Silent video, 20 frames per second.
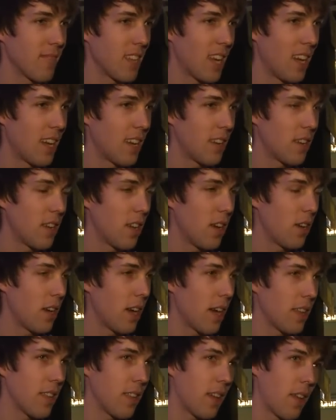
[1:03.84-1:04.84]
I don't know.
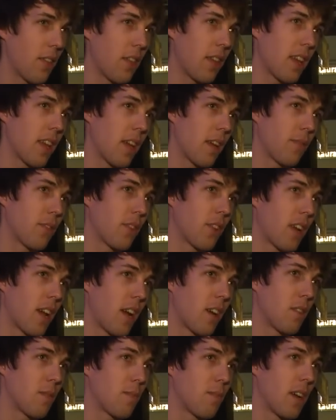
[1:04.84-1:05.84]
I think I have to
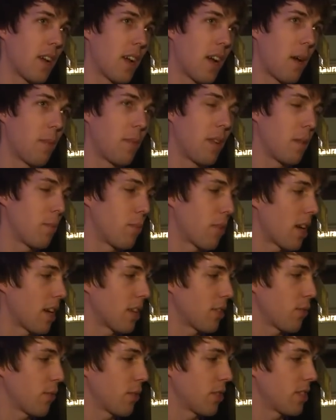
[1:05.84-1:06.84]
count by how many
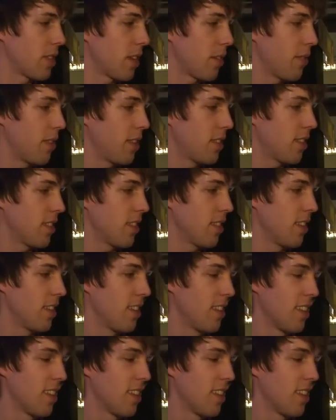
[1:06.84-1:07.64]
bratwurst I've eaten.